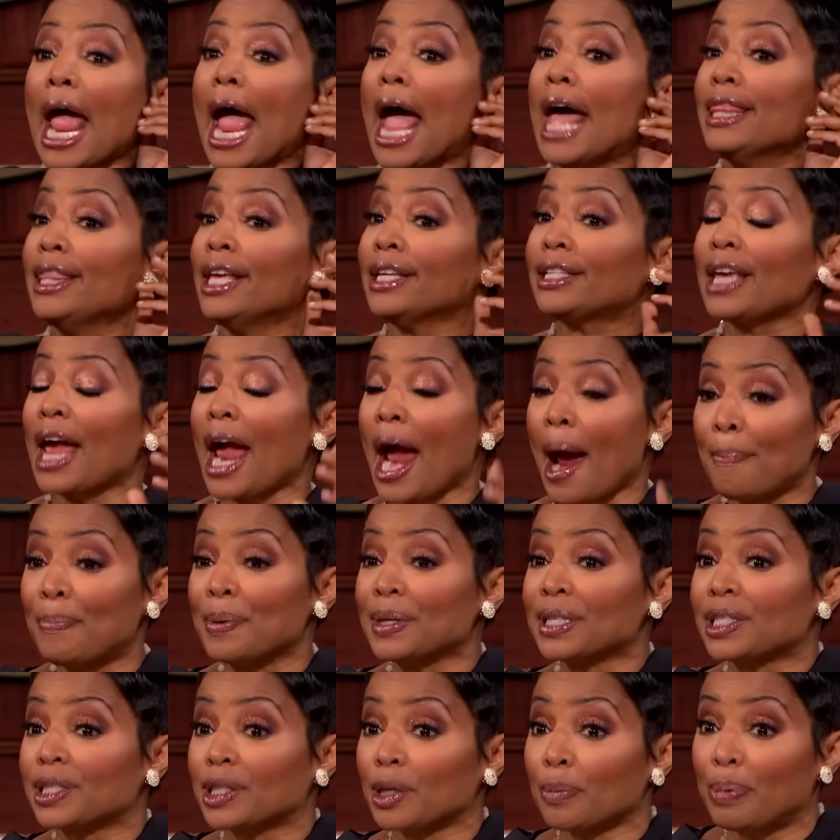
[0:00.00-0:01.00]
And this
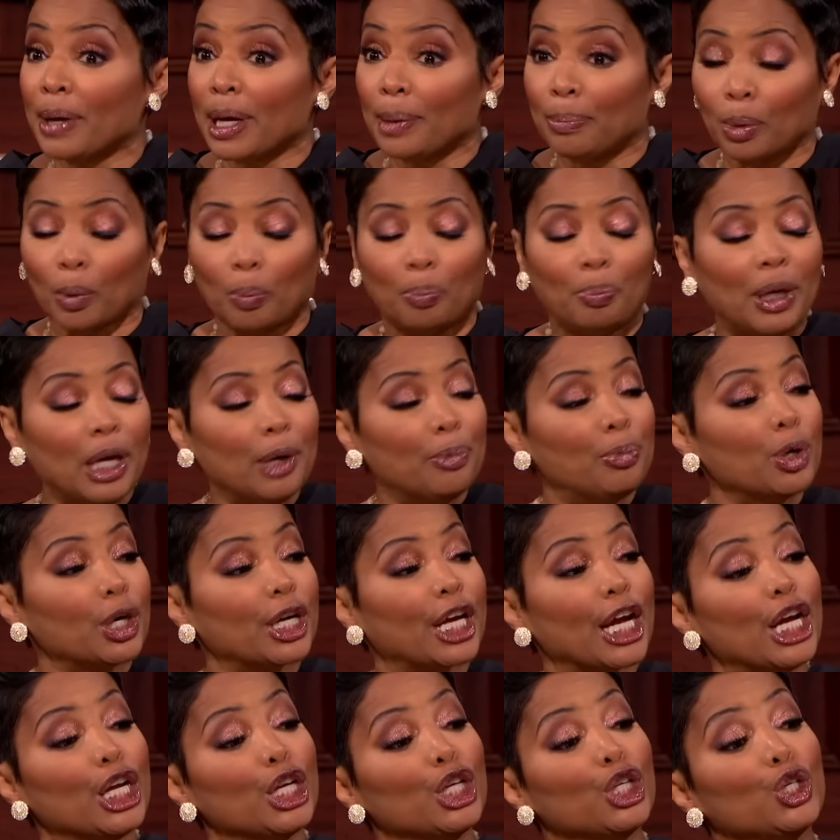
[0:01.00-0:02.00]
happens to people. People
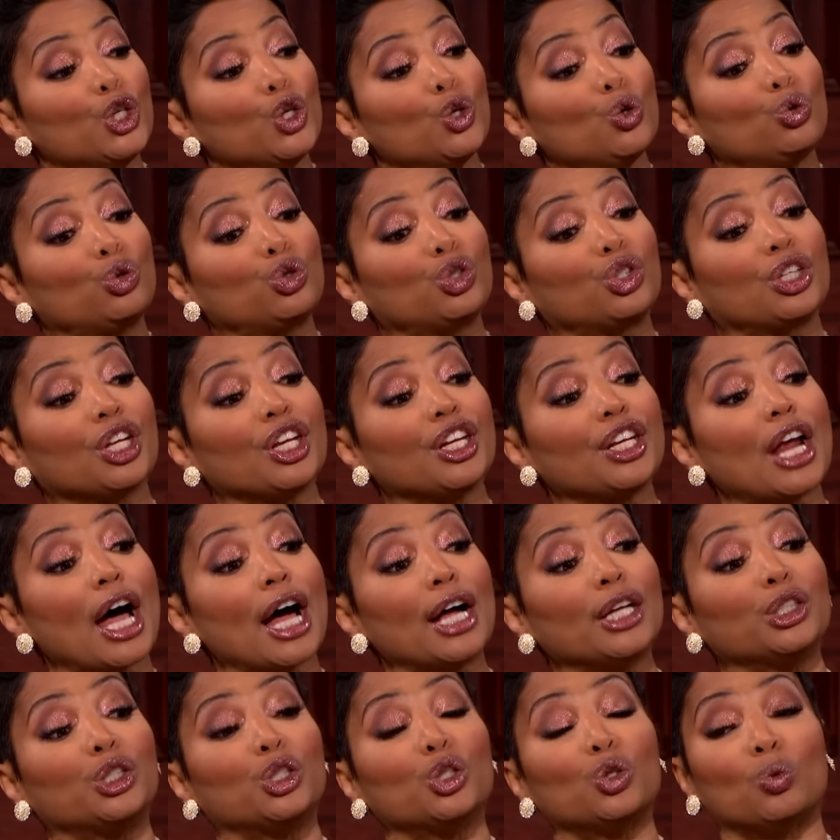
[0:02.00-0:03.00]
get used to
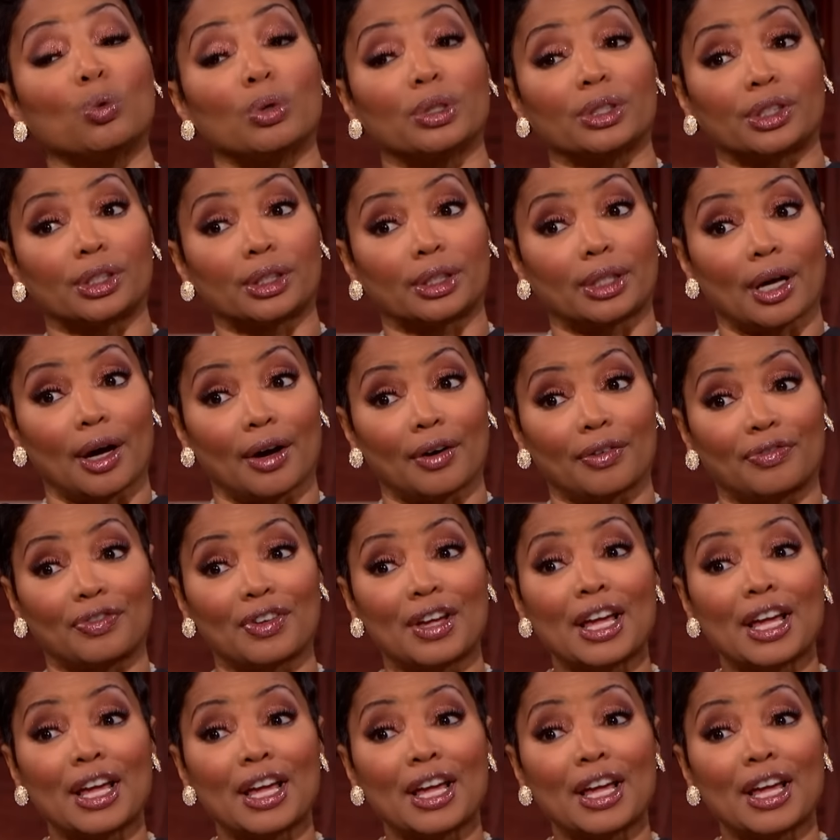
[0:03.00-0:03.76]
not doing stuff.